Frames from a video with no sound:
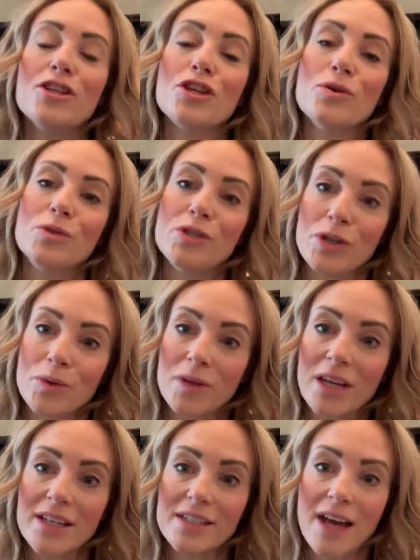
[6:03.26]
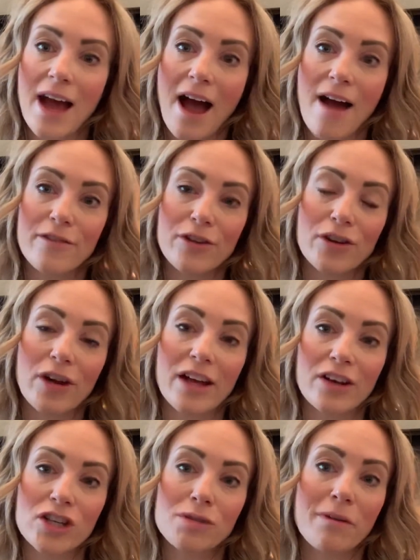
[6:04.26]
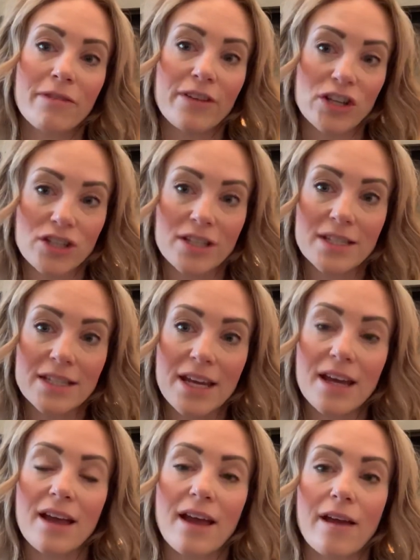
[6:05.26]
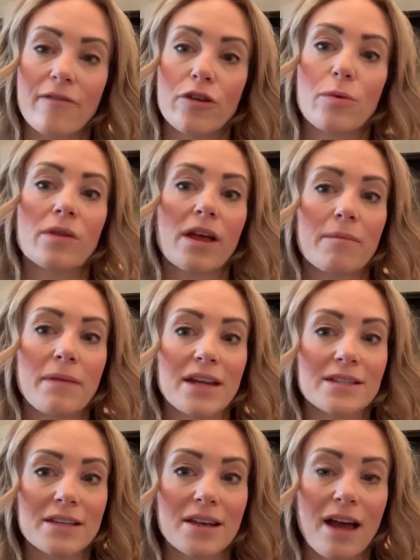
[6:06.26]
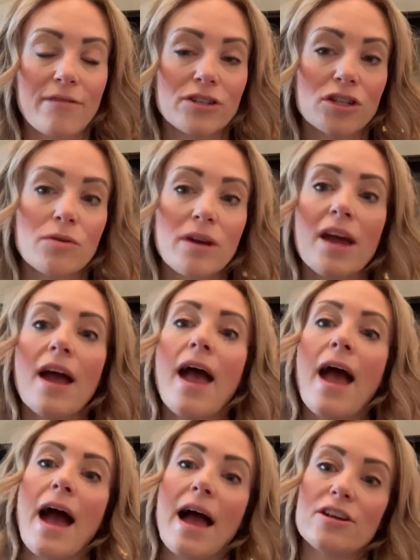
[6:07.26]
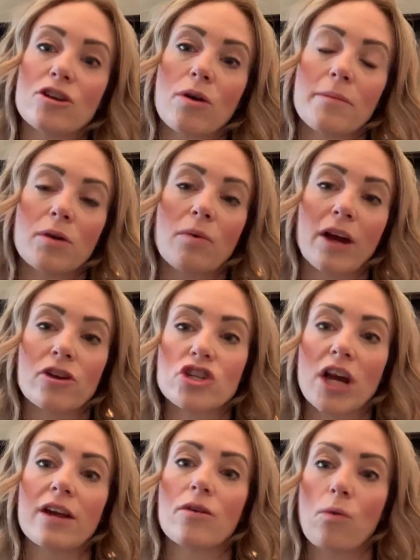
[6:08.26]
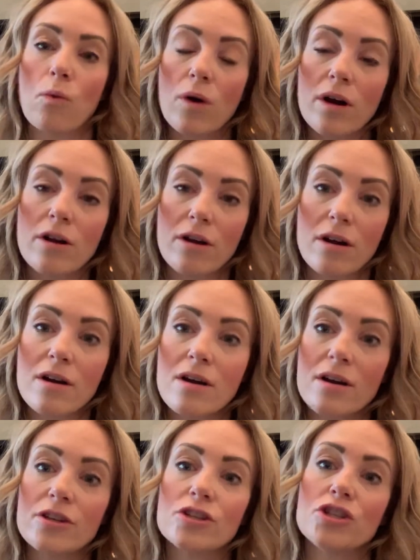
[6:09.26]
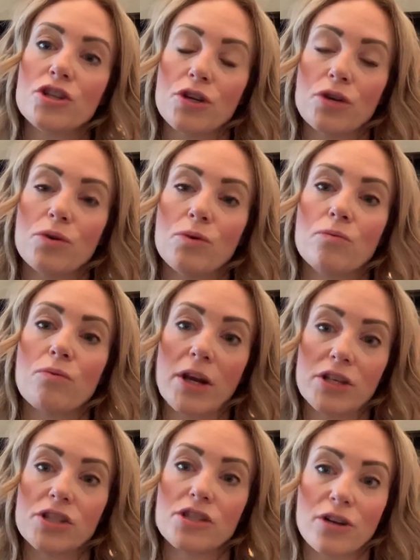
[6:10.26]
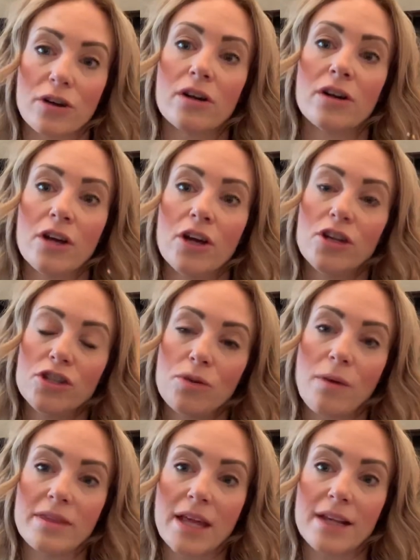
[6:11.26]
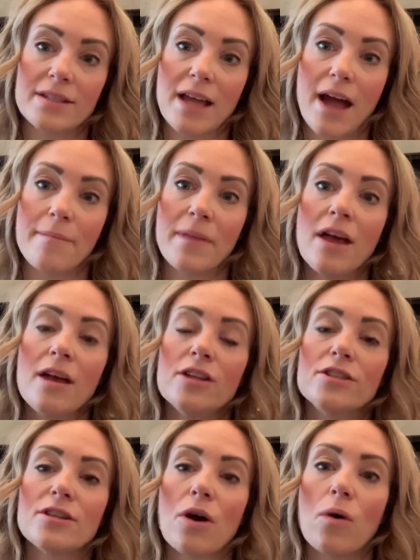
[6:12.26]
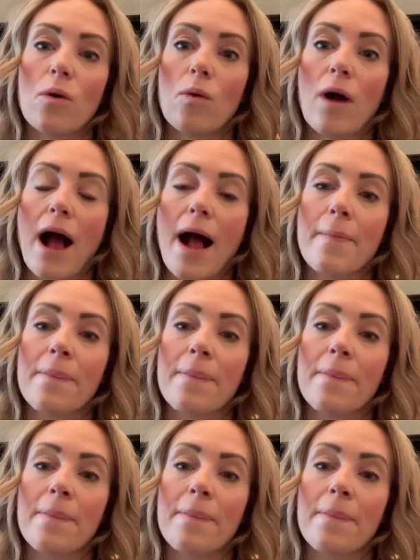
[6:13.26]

You do need to have your English proficiency if you were like me and didn't have a degree, and your criminal record check in order to register to write that exam. So